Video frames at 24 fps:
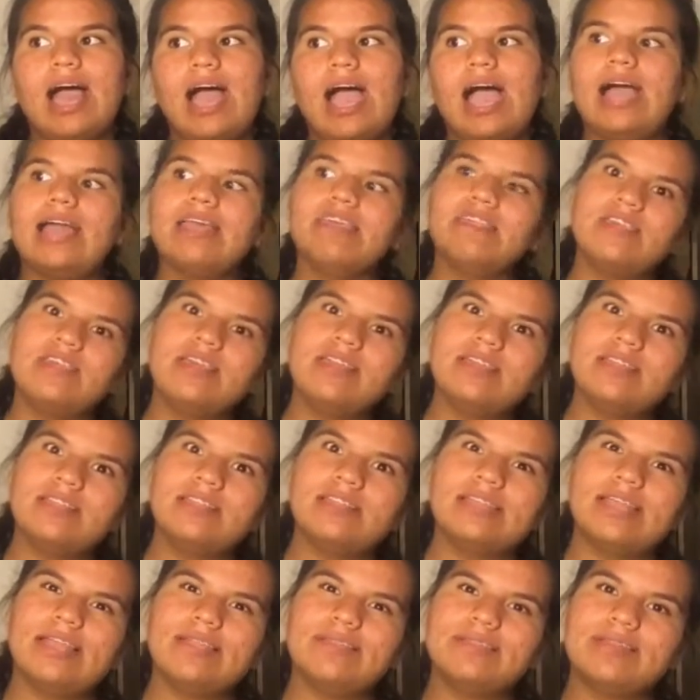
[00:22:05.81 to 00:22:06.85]
I think
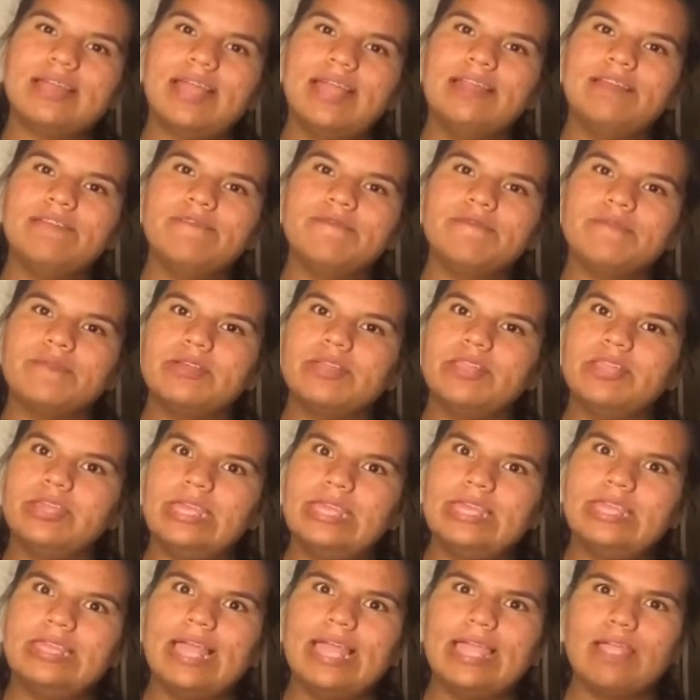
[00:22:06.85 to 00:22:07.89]
that that's kind of
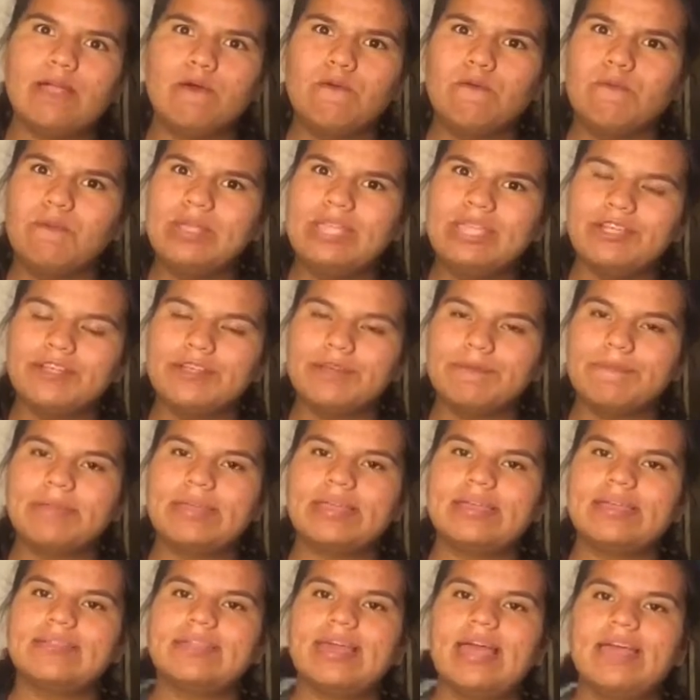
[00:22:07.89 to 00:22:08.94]
really like weird,
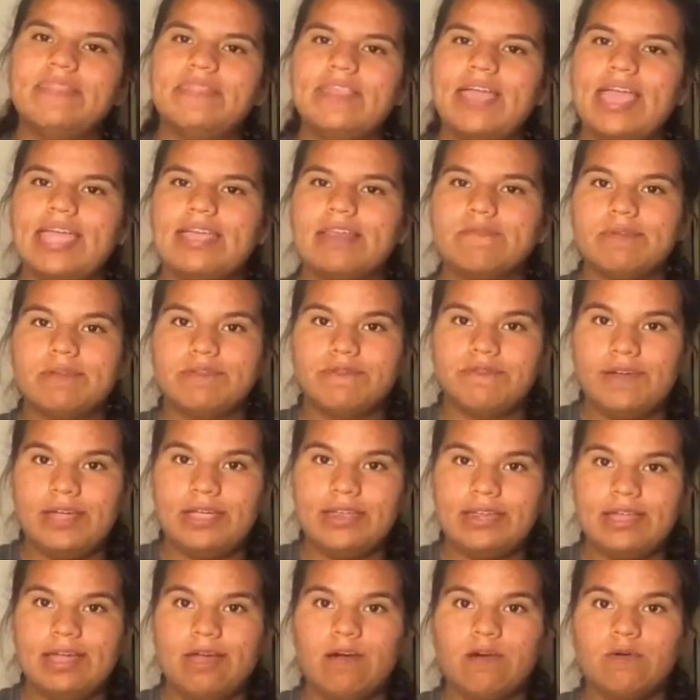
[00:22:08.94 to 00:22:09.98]
because at the end we
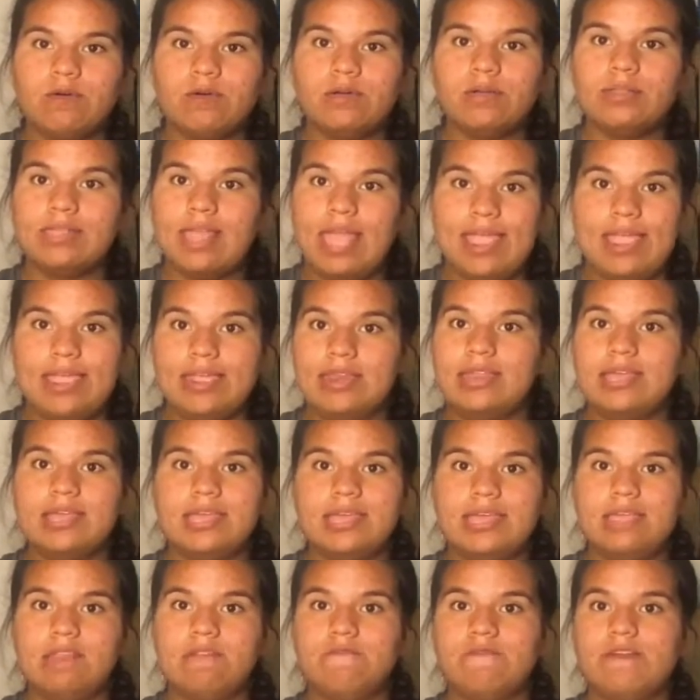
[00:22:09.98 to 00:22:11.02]
find out that
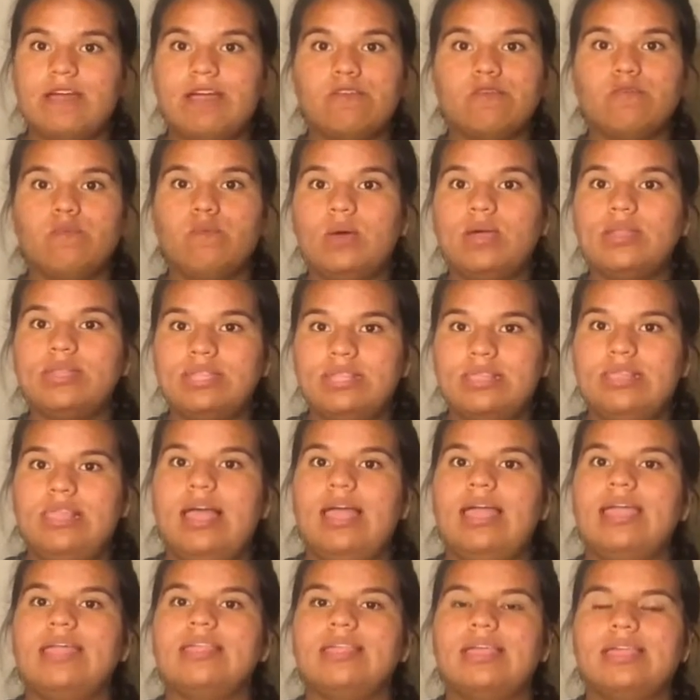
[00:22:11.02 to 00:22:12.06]
Hannah in fact wasn't
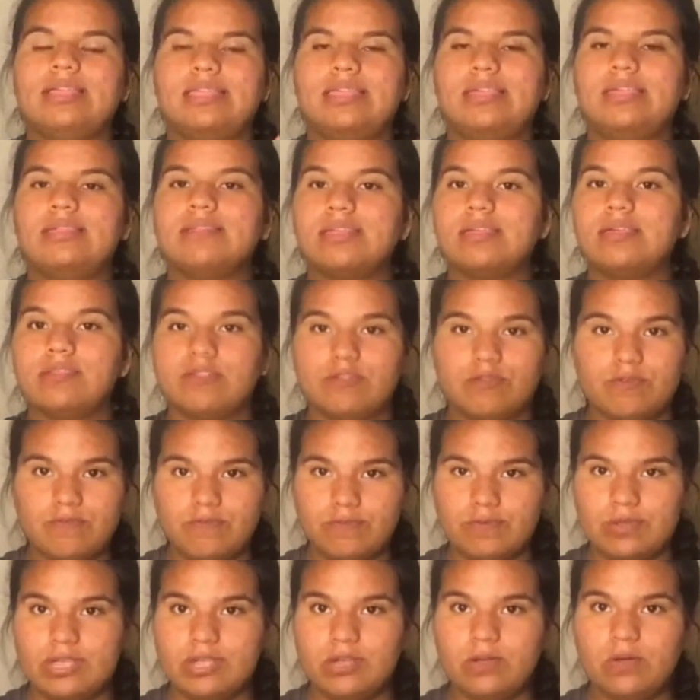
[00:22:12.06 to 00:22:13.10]
lying, like these things are
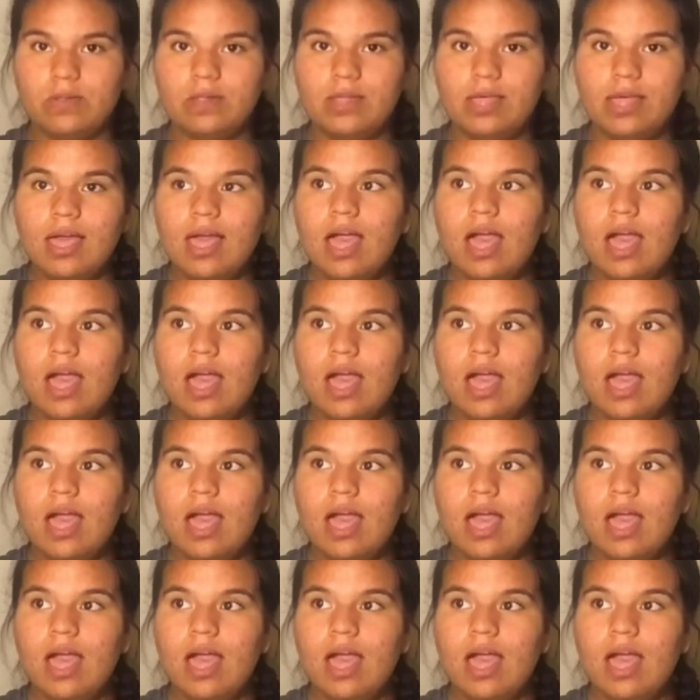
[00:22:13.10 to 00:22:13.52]
real.